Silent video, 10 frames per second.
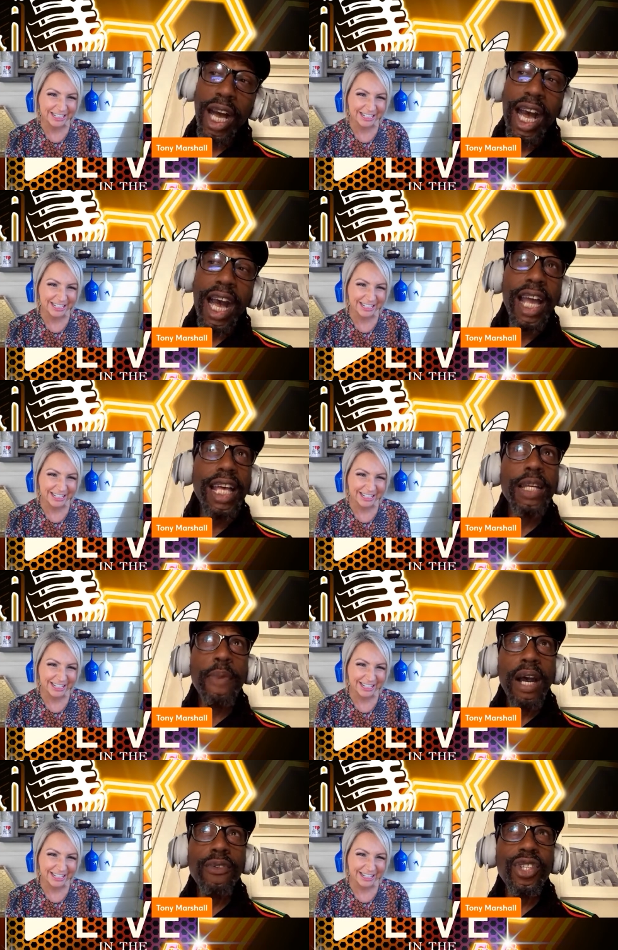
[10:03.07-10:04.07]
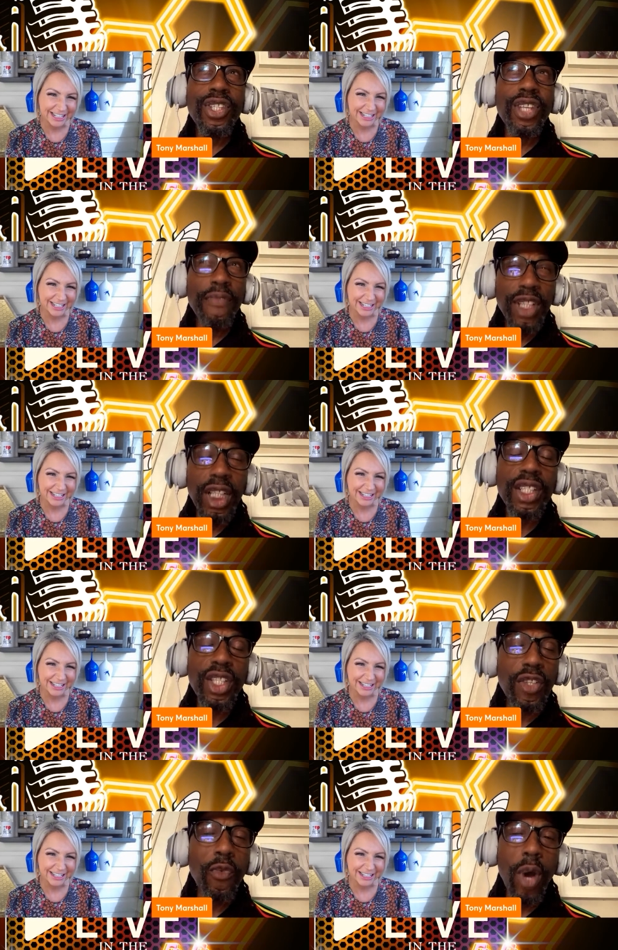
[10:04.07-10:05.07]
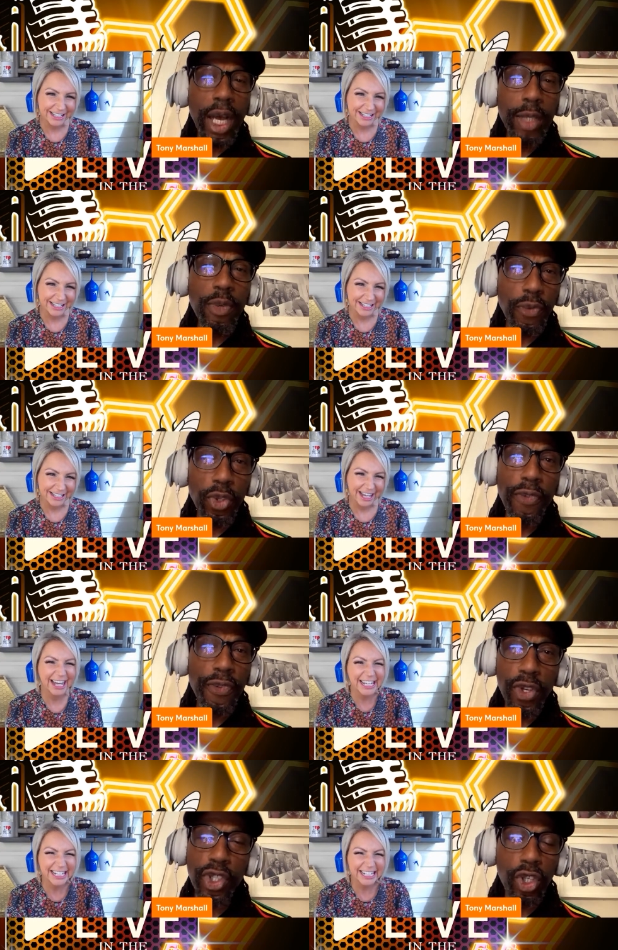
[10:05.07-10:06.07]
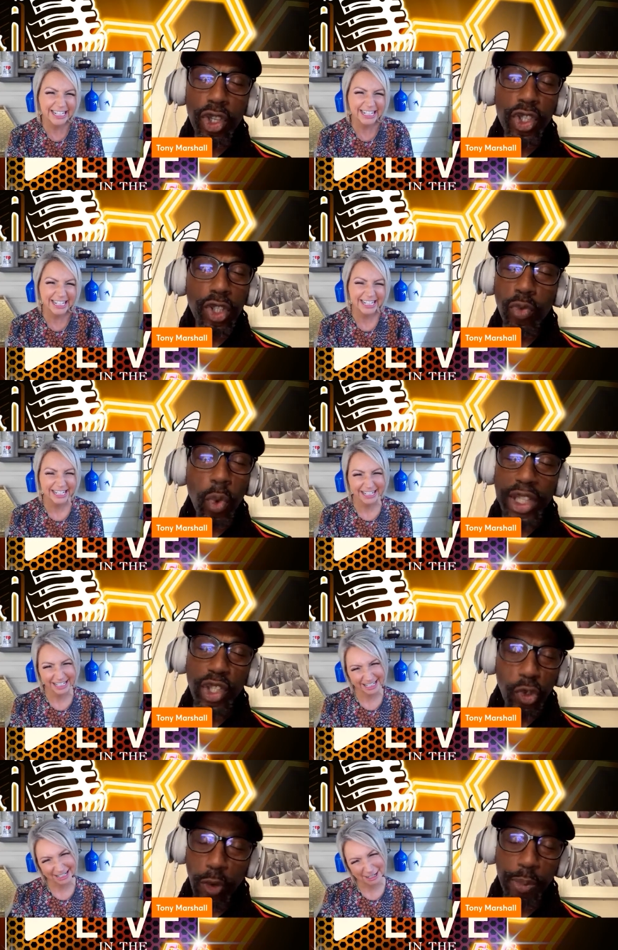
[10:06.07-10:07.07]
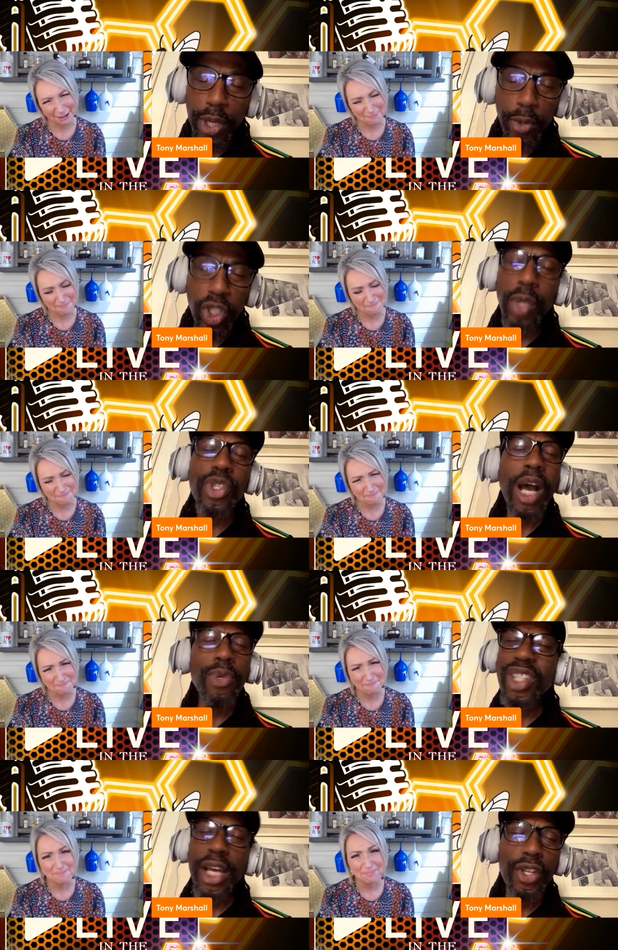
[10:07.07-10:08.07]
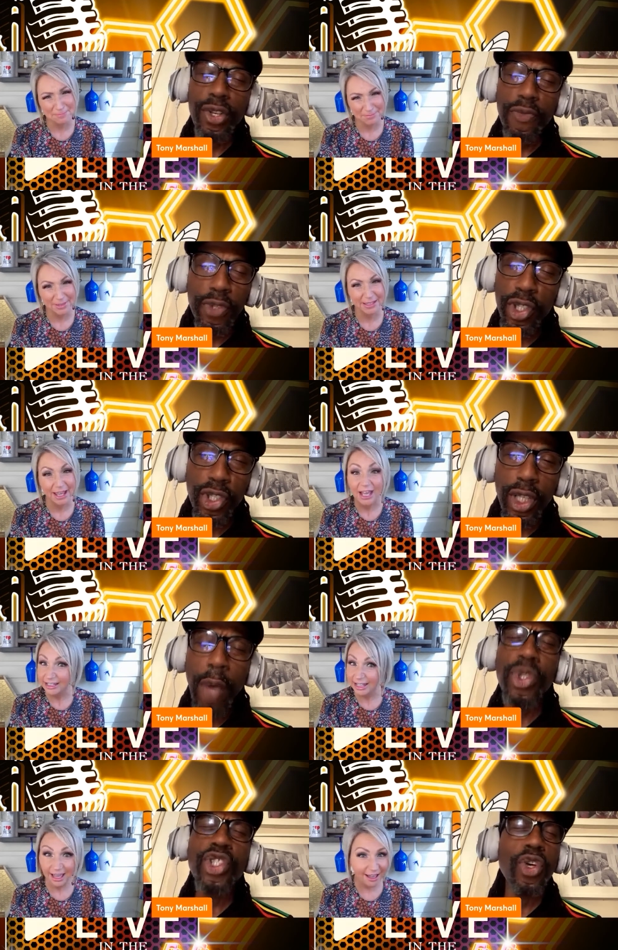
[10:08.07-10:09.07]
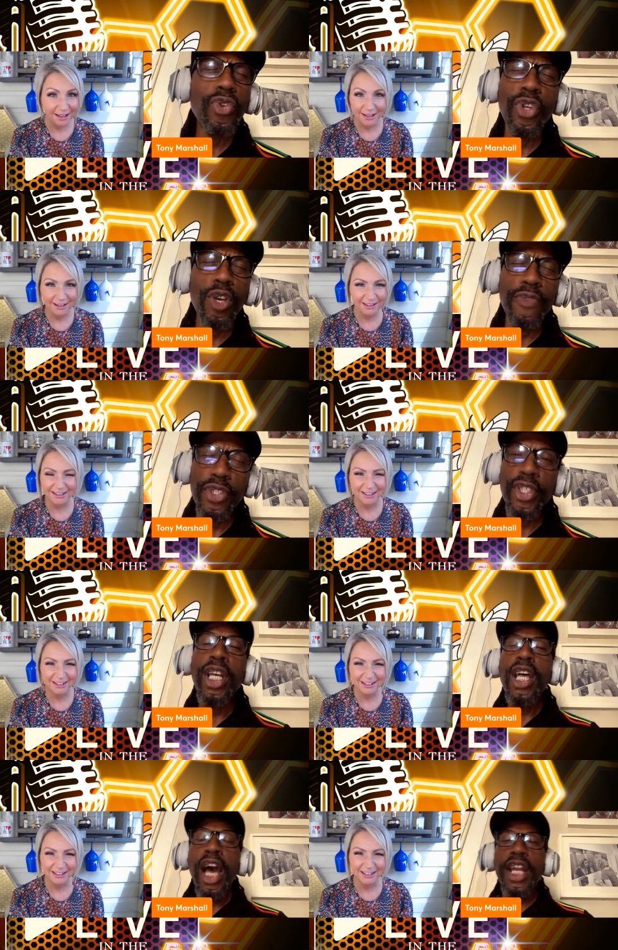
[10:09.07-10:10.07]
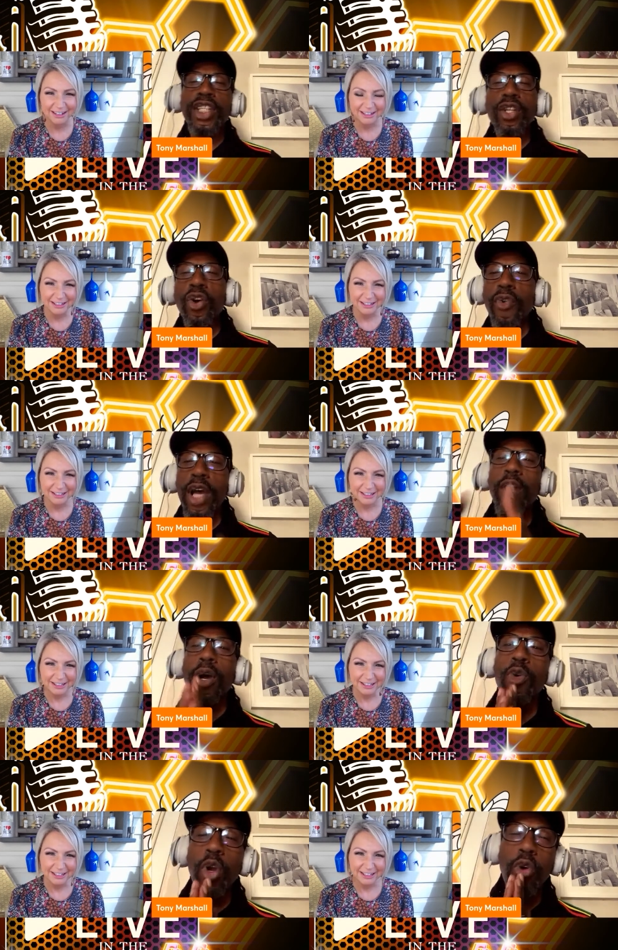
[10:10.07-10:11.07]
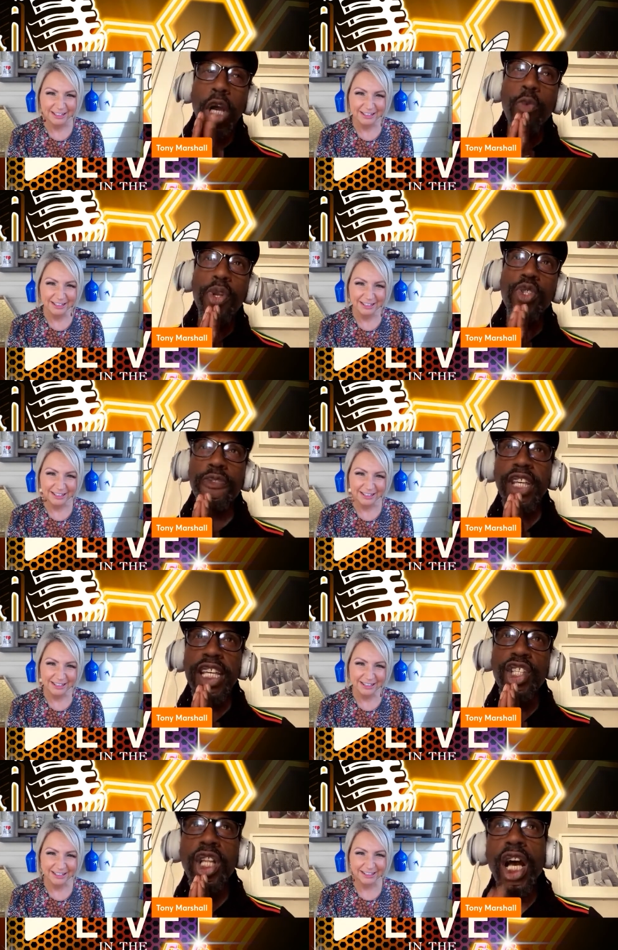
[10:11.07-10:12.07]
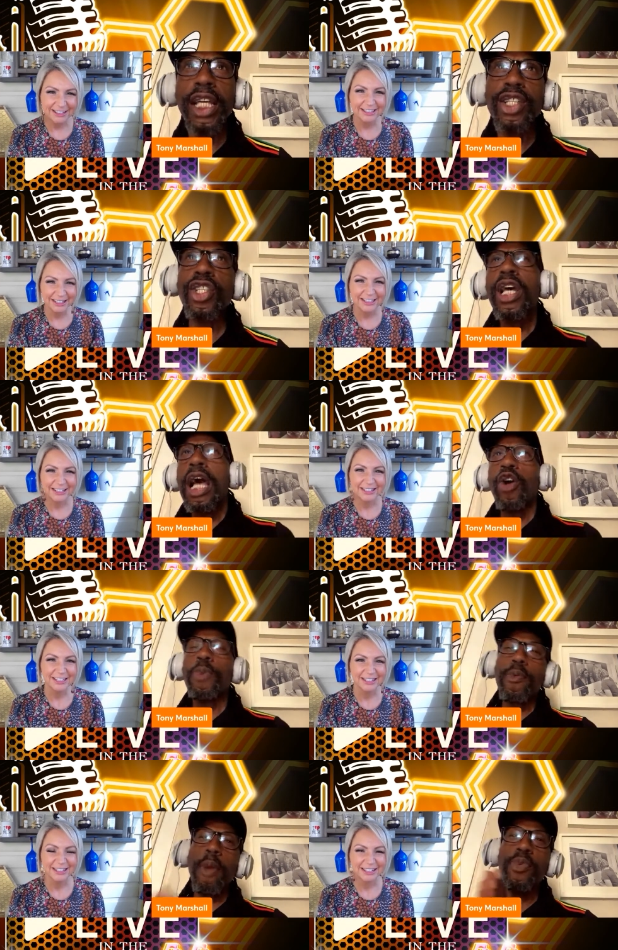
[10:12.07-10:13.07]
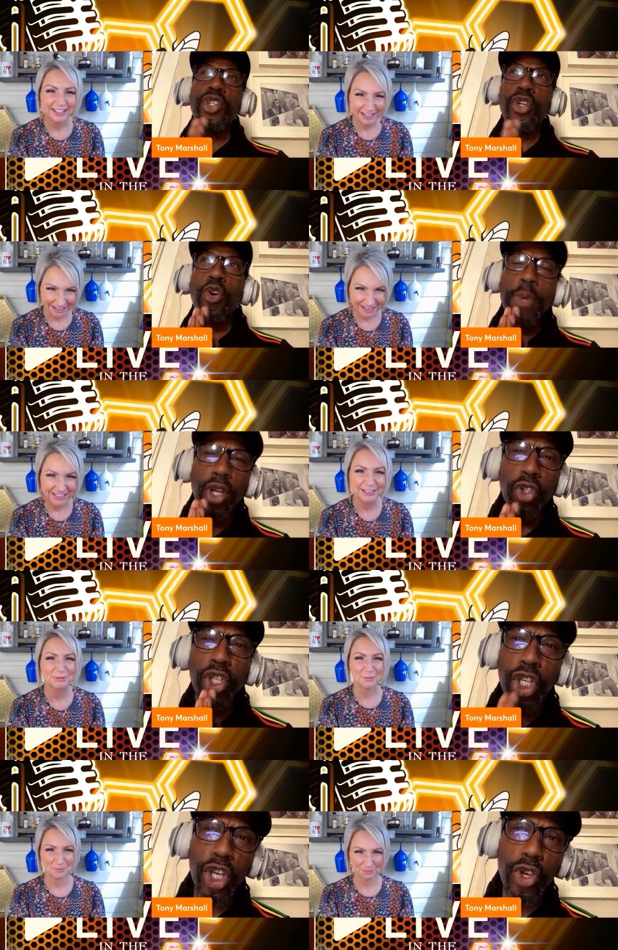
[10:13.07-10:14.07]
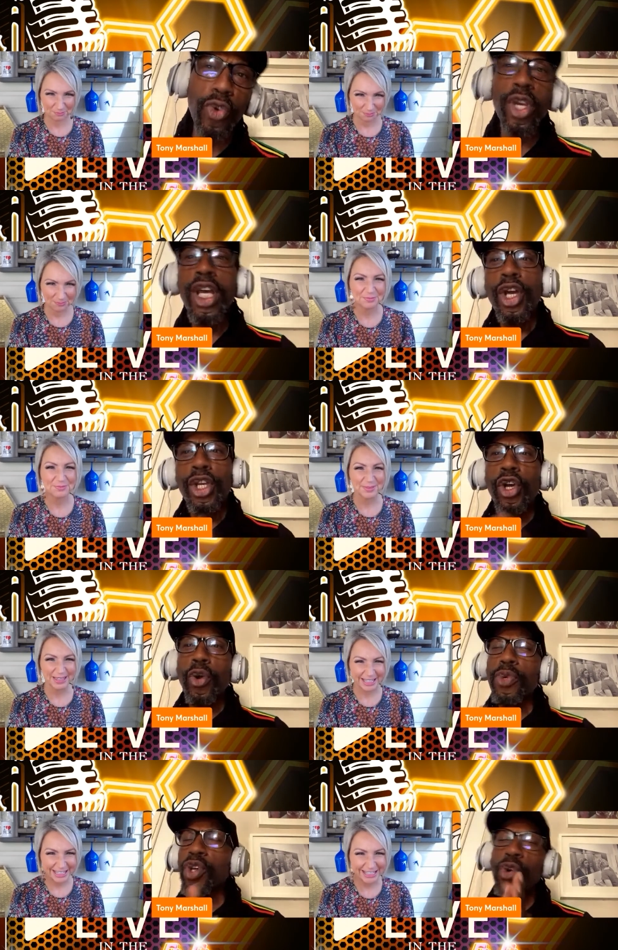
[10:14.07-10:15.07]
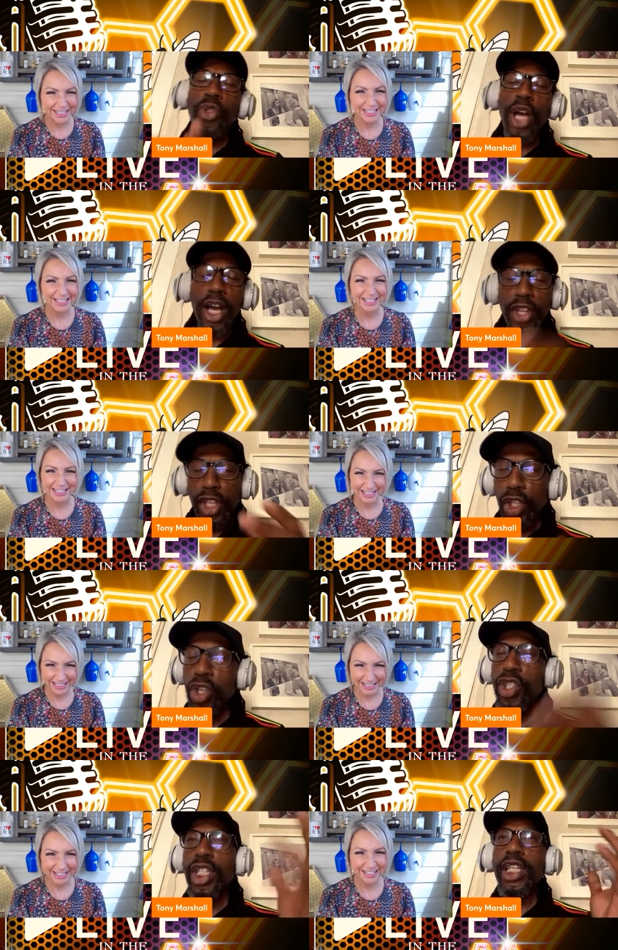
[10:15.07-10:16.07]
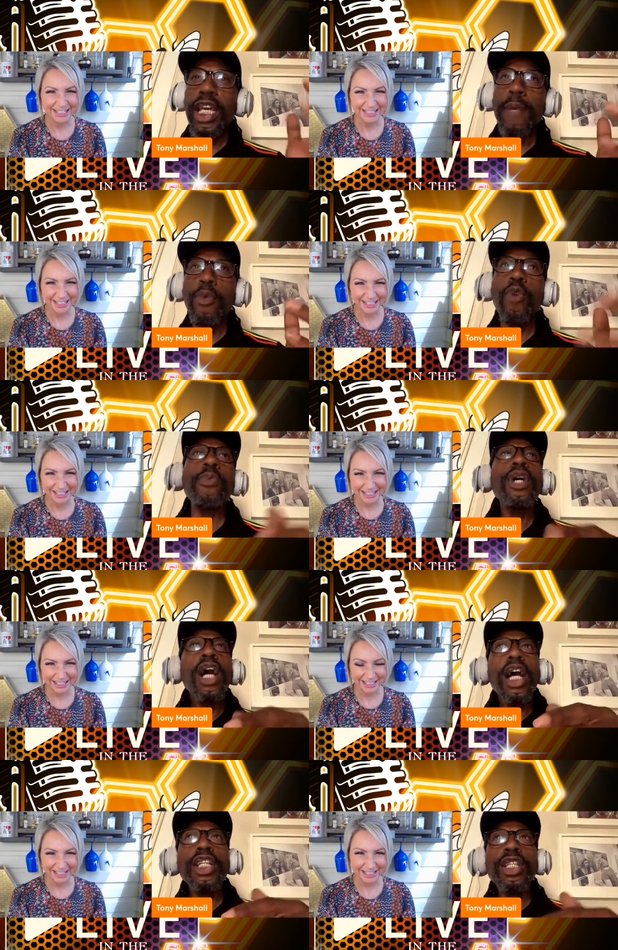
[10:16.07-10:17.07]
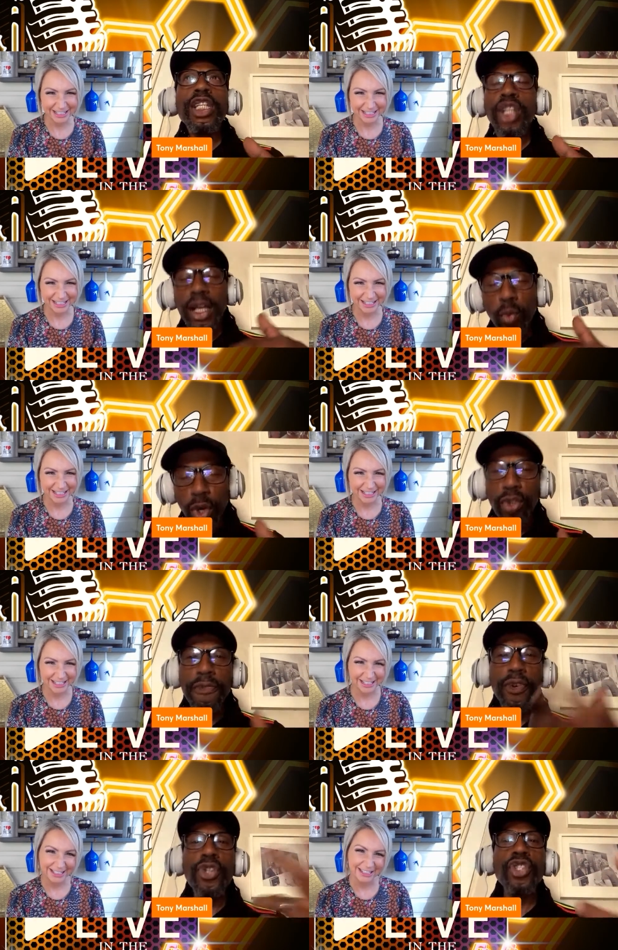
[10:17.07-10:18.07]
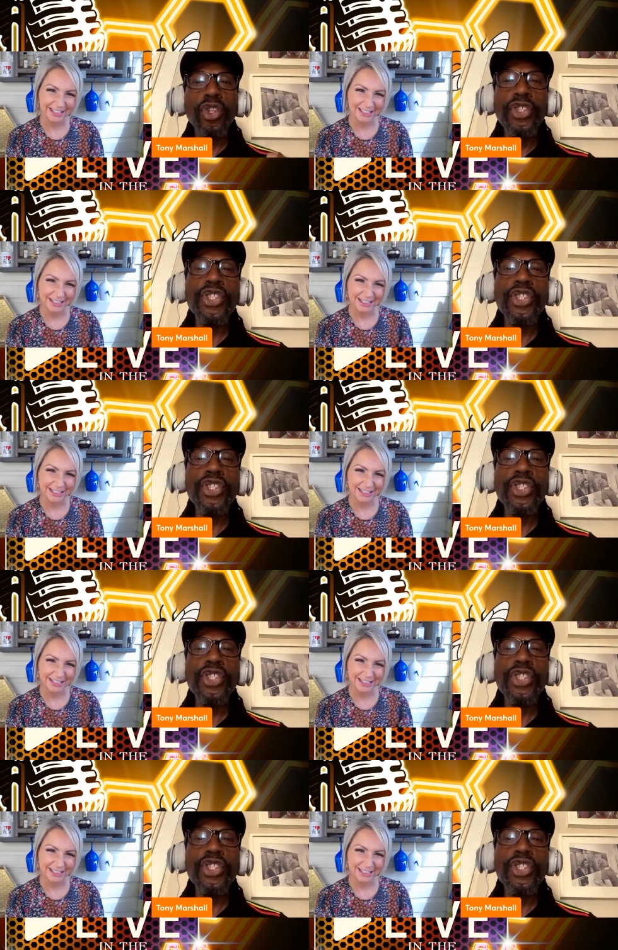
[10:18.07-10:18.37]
Speaker 1: I, I had about seven glasses of wine before the first curtain went up, because I was I was that nervous. I was yeah. so nervous, and I said, all right, I, I hope he doesn't forget his lines. I hope he remembers to come in on cue. You know, it was all that, and then the curtain came up. And he's like one of the first on,